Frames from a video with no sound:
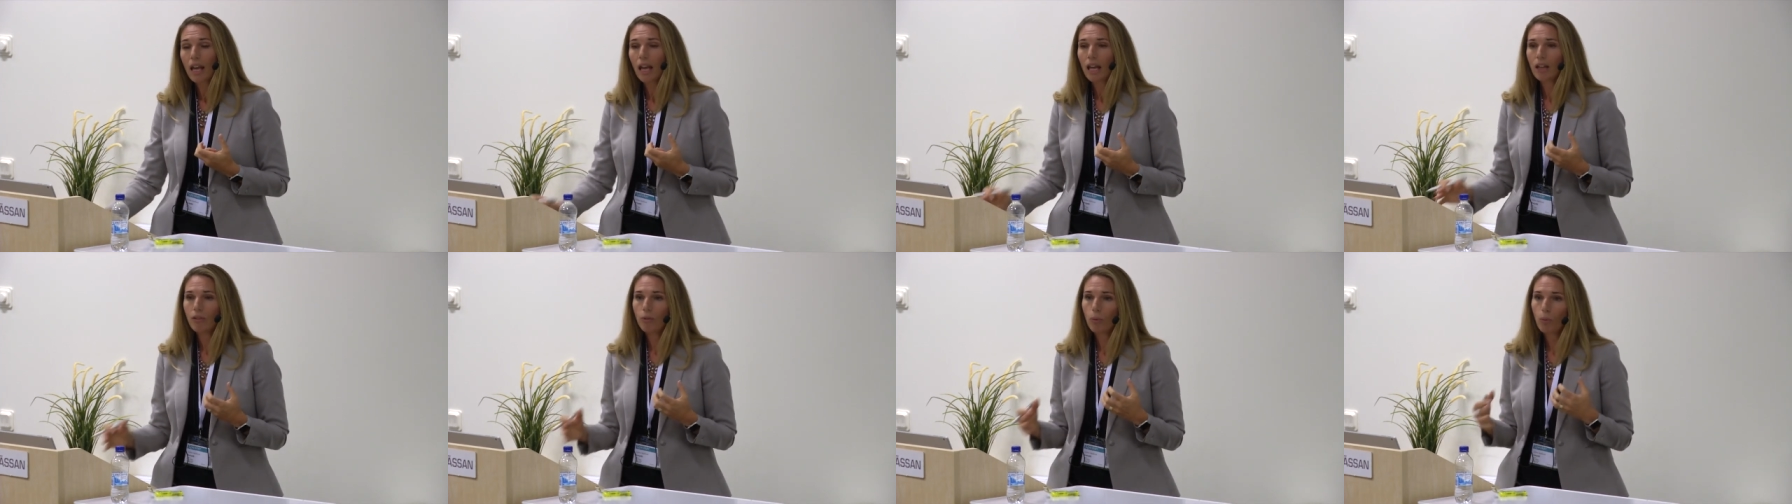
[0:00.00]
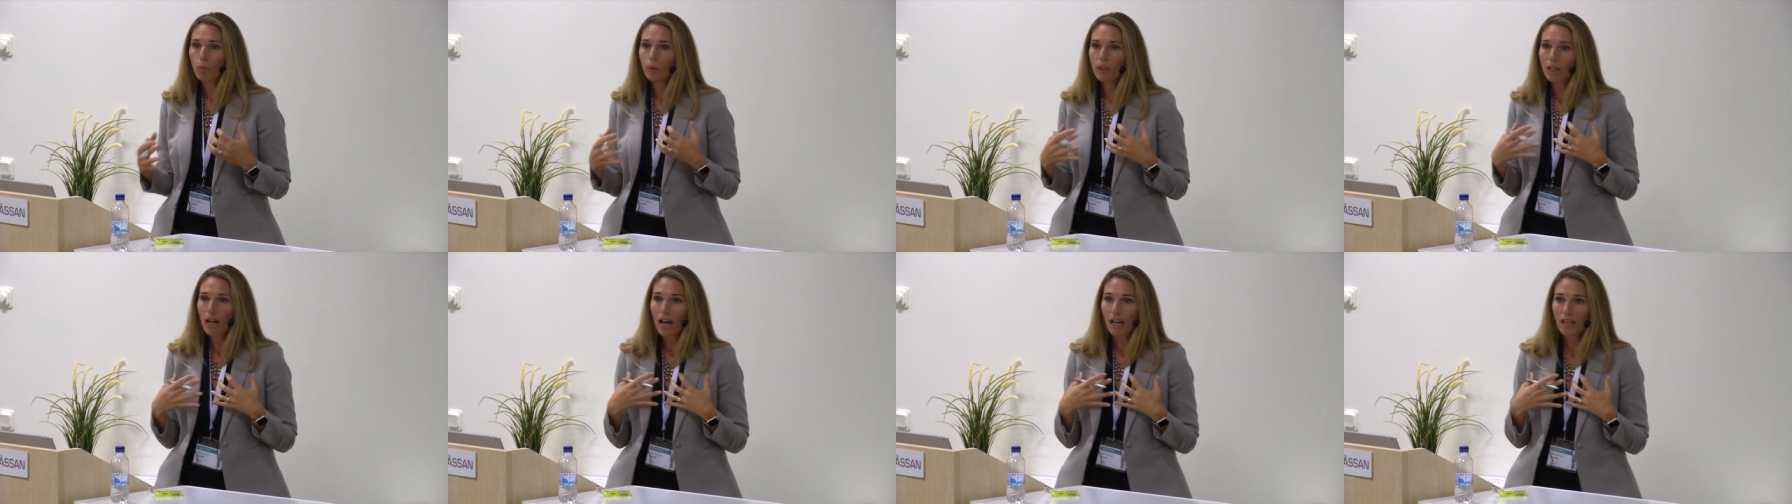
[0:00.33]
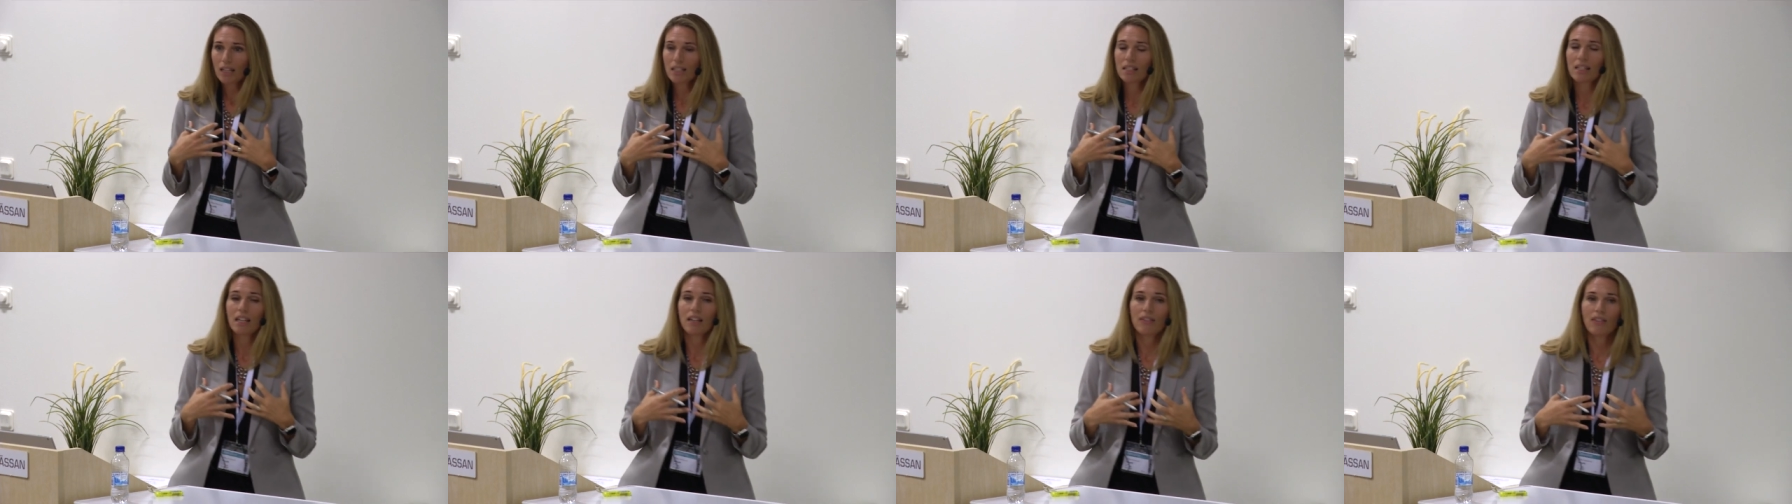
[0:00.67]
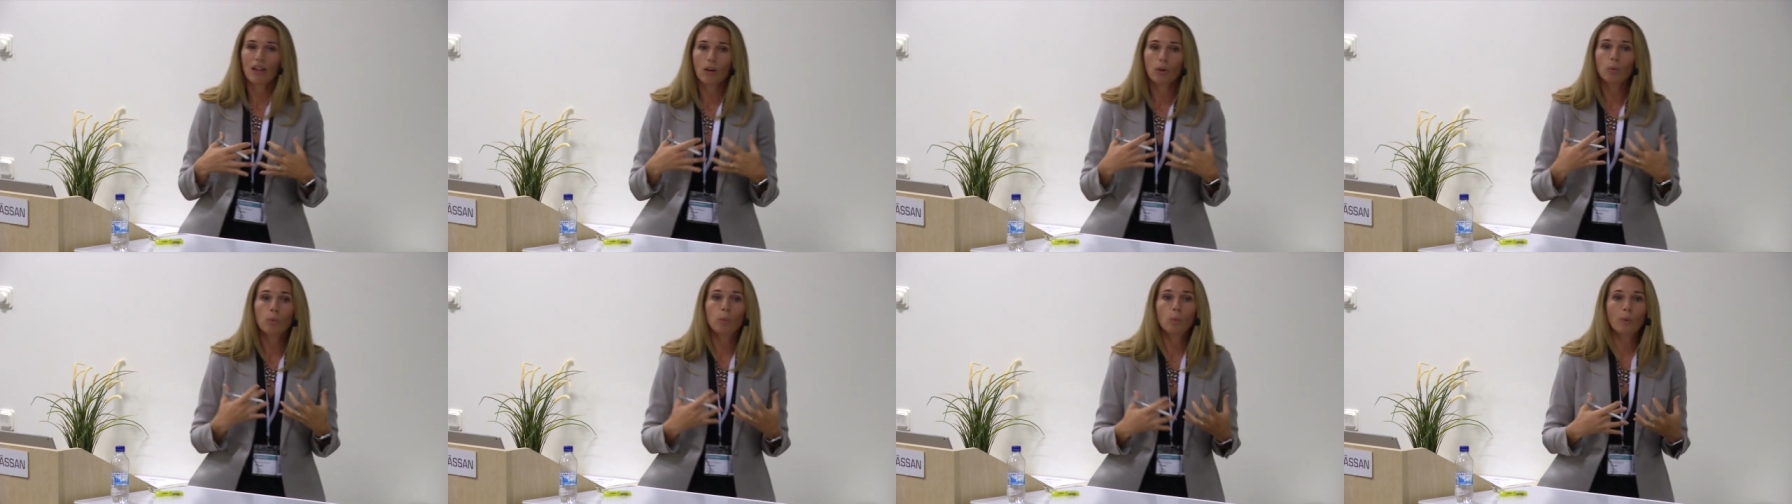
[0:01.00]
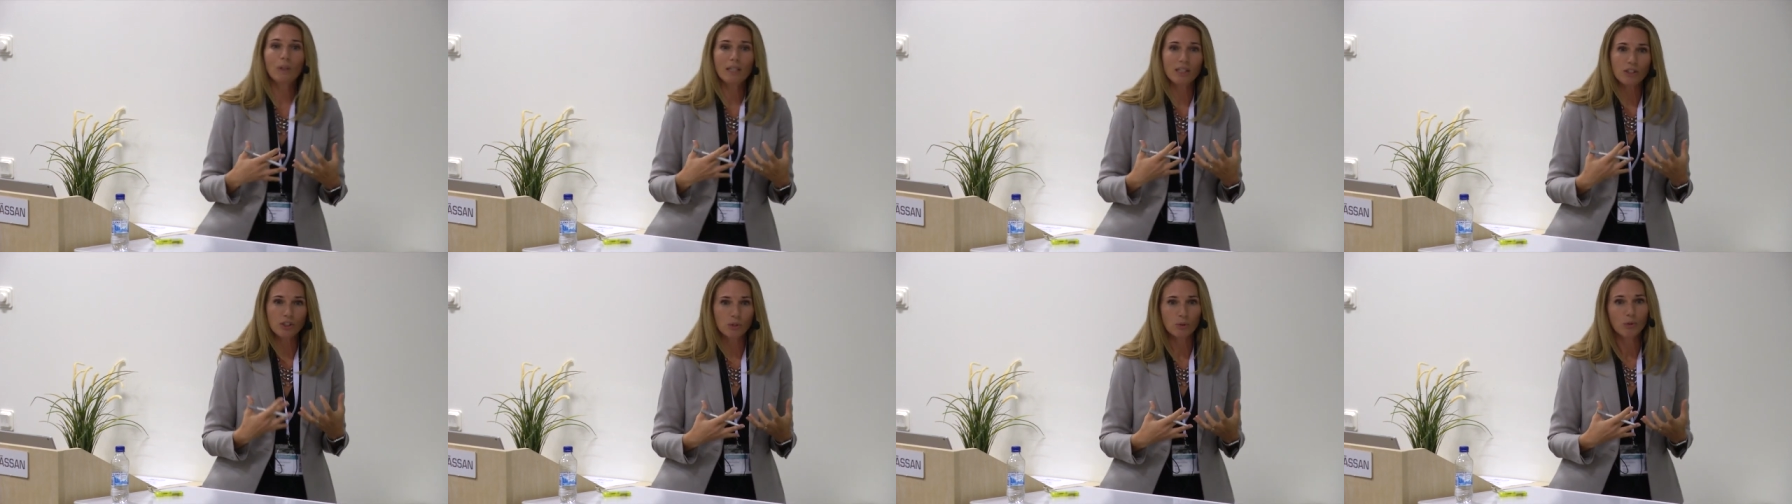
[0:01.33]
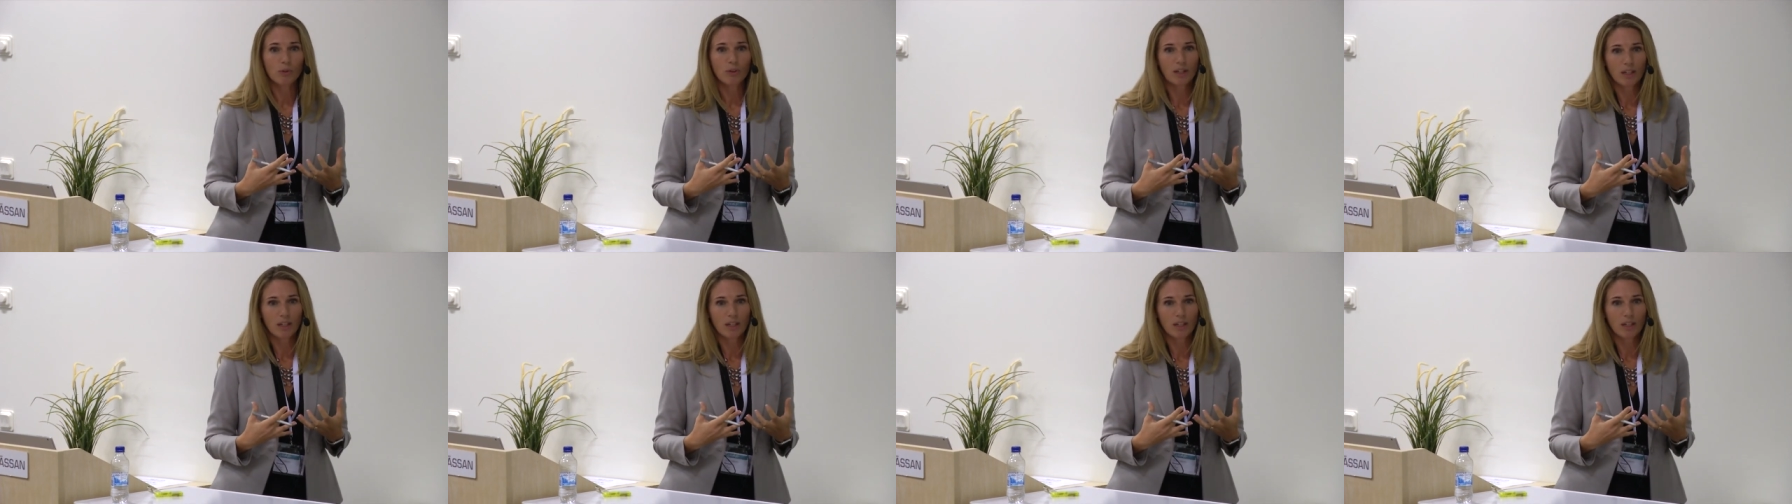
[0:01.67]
And when I say that we do